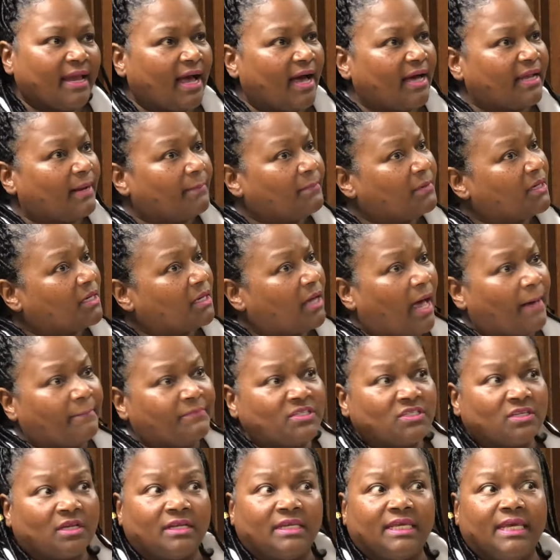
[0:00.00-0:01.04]
God, I'm
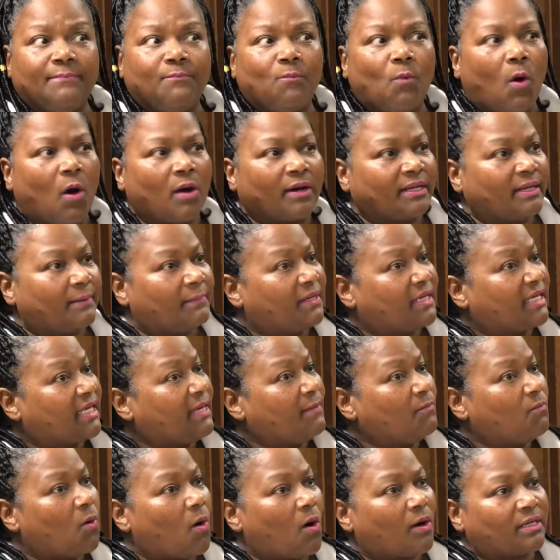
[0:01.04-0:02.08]
just gonna keep walking. I'm gonna
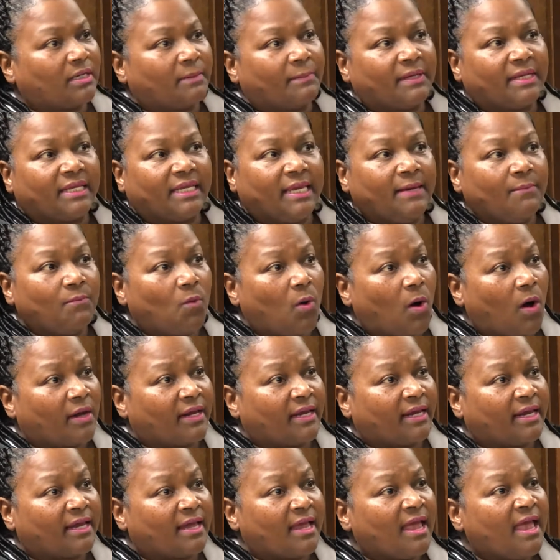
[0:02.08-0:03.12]
keep walking. I'm gonna keep
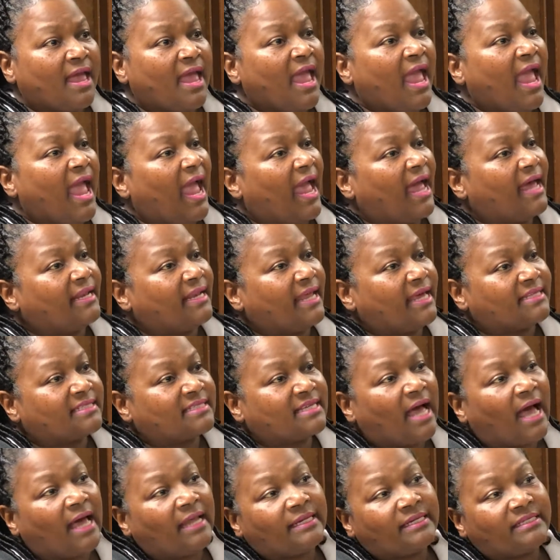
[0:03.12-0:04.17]
walking. And as
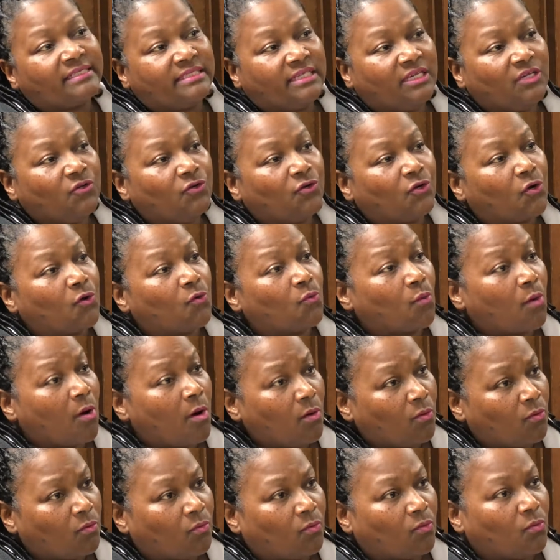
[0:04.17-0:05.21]
God continue to
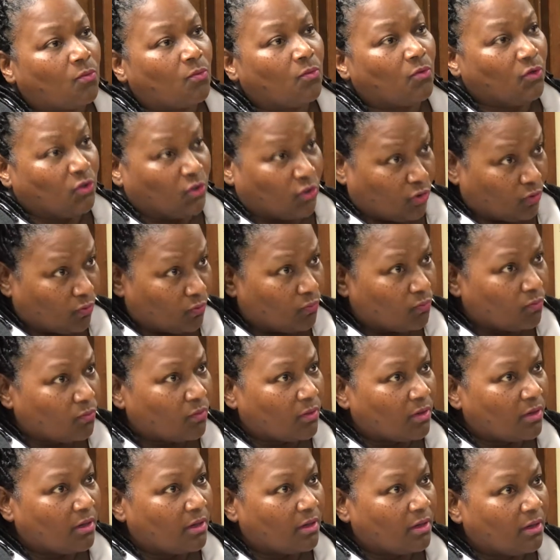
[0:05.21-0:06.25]
grow you,
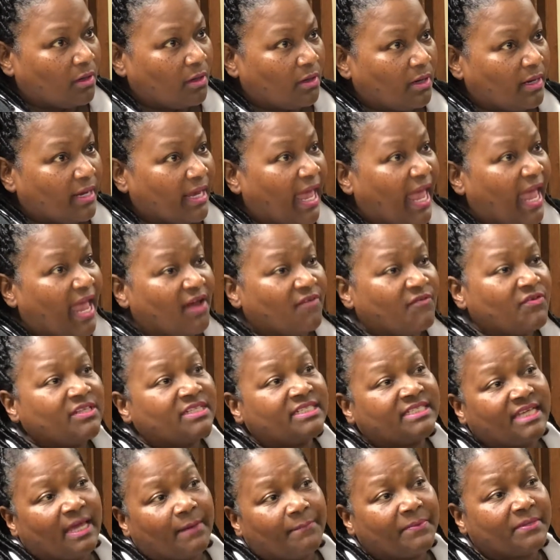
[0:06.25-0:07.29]
every
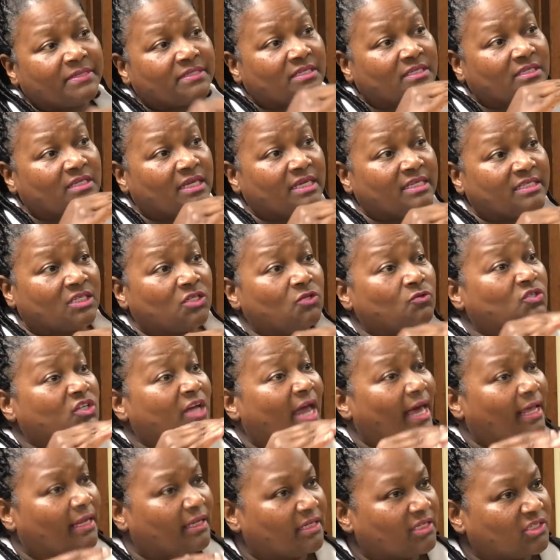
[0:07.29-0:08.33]
step is a new
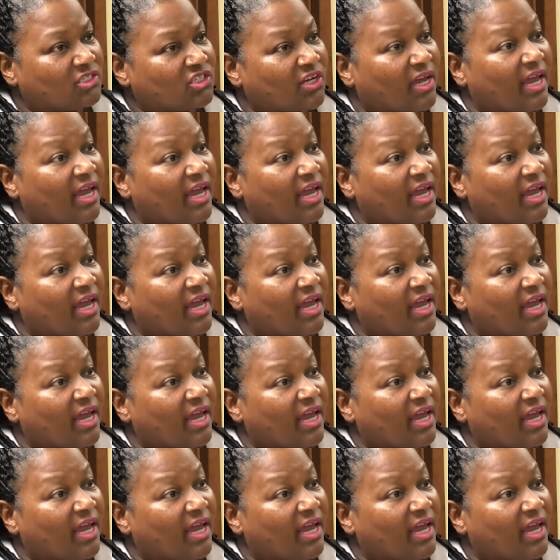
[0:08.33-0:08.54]
challenge.